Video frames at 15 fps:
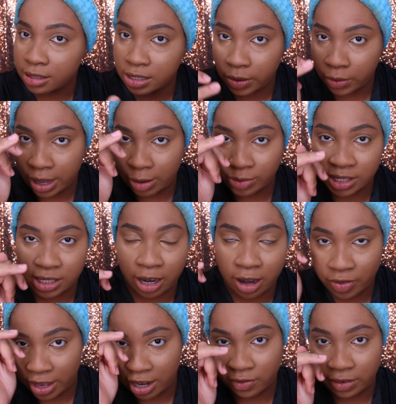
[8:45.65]
So I was
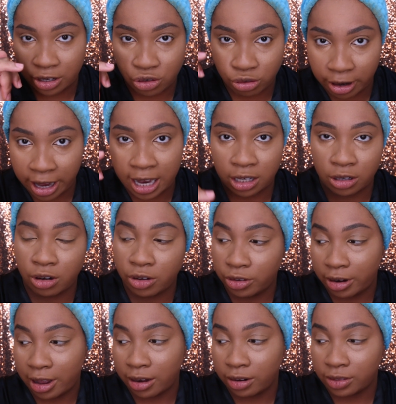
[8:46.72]
scared that if I dragged it on
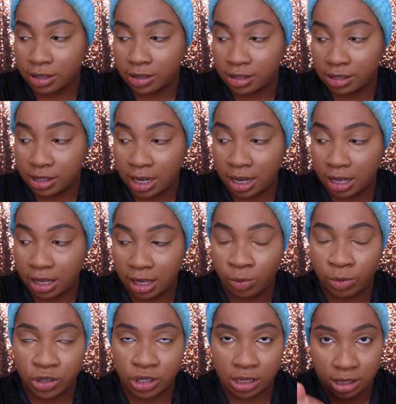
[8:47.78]
there out of the stick, it
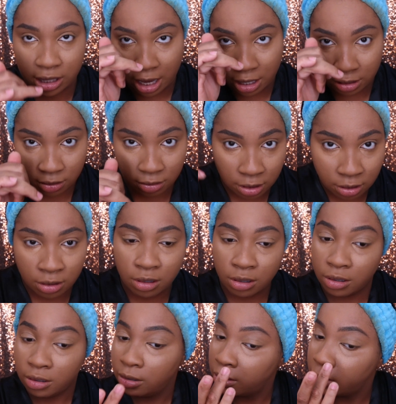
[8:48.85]
would just kind of
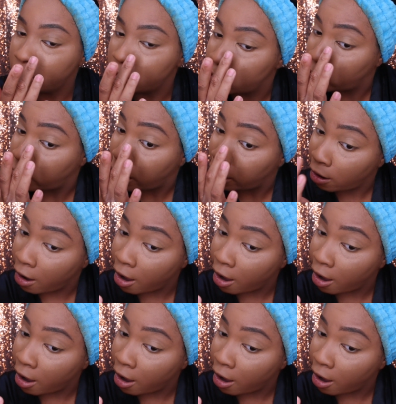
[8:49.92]
drag